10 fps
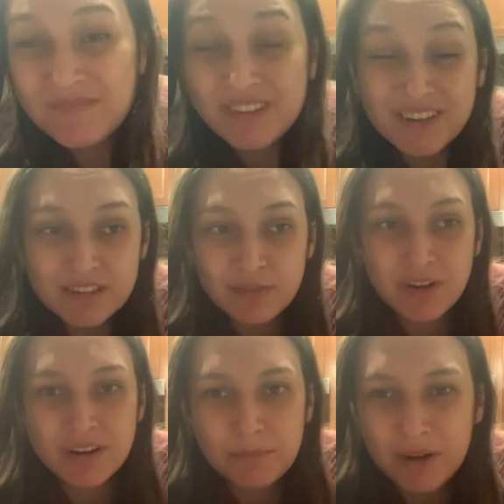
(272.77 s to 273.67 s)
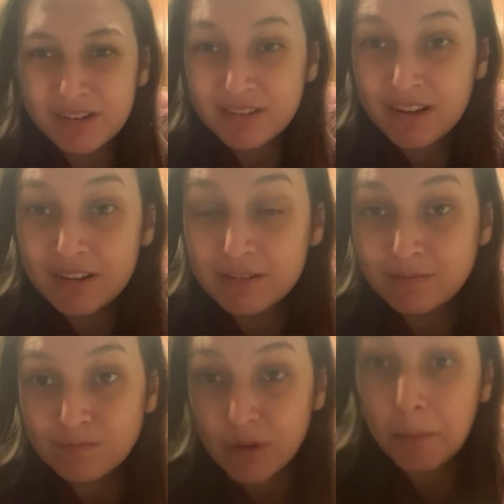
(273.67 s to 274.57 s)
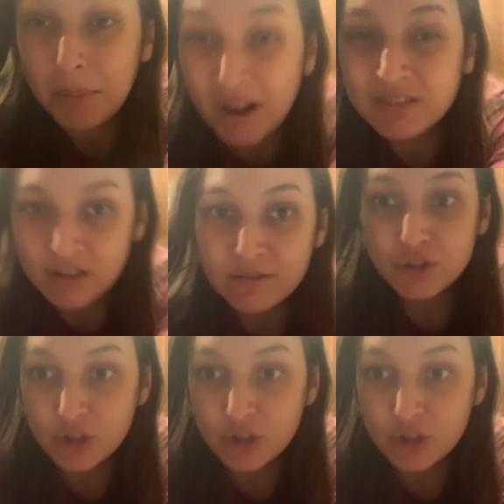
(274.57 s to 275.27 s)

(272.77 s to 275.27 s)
It's as if you get a box of